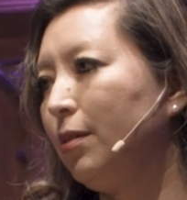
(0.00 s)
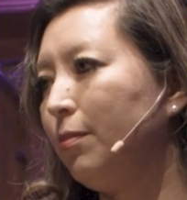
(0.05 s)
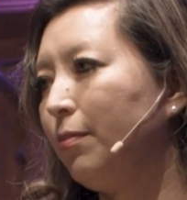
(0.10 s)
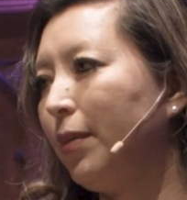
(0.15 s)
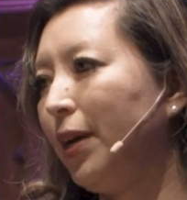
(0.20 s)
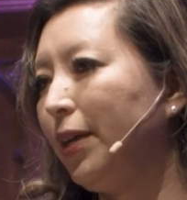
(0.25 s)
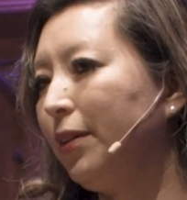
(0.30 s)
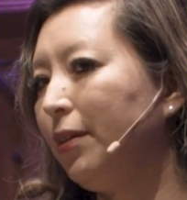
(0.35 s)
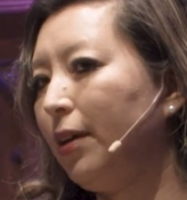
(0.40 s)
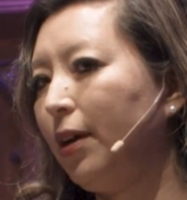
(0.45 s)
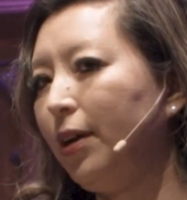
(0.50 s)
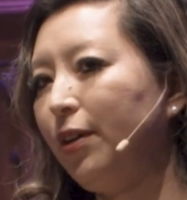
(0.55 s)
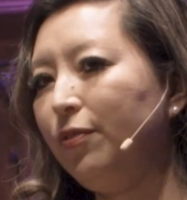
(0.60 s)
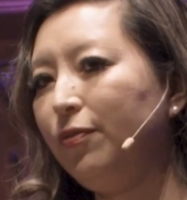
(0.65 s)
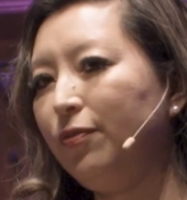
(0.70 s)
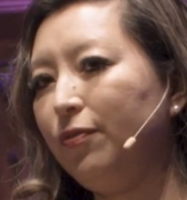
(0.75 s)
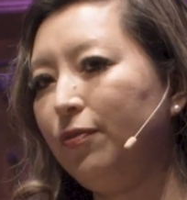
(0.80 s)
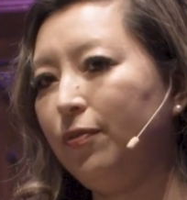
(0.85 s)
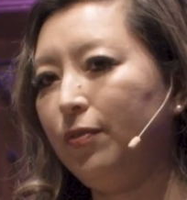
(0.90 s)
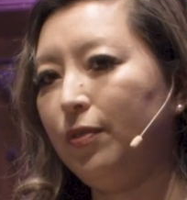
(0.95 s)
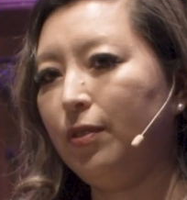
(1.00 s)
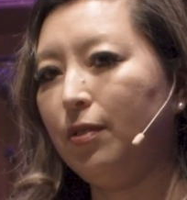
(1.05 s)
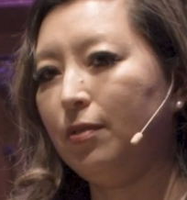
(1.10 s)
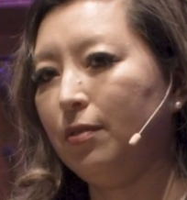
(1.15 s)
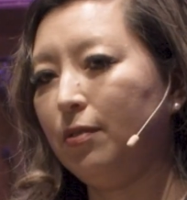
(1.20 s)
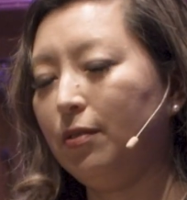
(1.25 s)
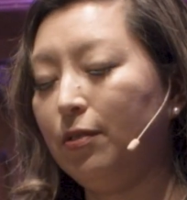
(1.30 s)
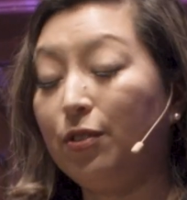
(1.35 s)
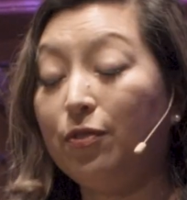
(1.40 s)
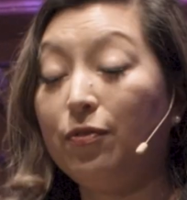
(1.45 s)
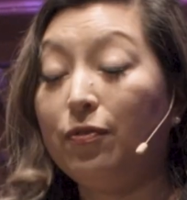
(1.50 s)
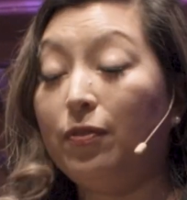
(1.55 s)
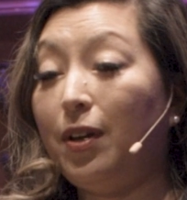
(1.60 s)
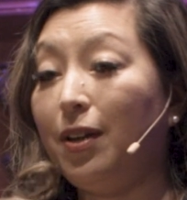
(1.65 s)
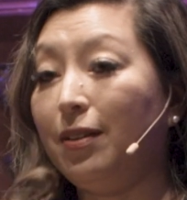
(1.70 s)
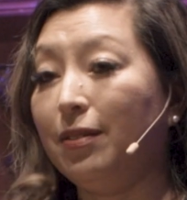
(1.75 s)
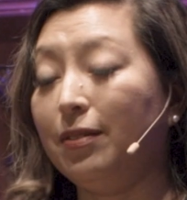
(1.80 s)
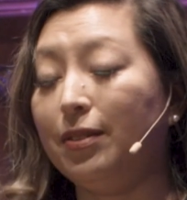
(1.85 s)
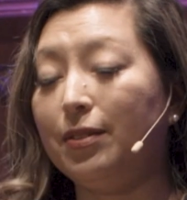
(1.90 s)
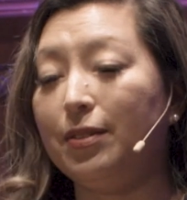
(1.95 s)
my life looked
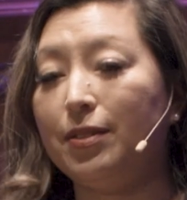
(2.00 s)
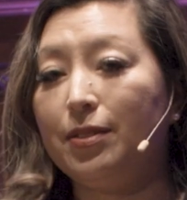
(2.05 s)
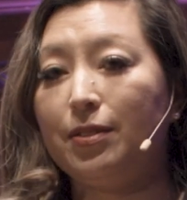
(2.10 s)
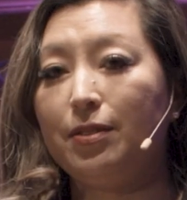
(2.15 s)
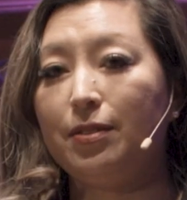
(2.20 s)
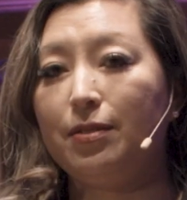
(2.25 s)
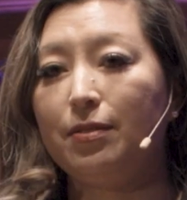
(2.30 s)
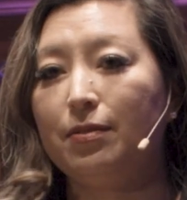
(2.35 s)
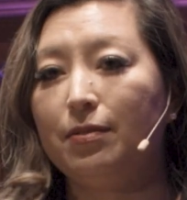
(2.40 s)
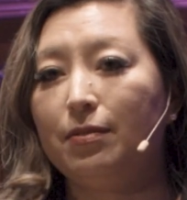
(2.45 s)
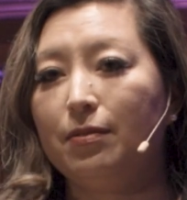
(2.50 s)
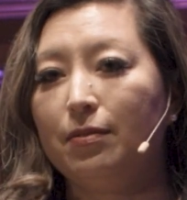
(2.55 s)
flawless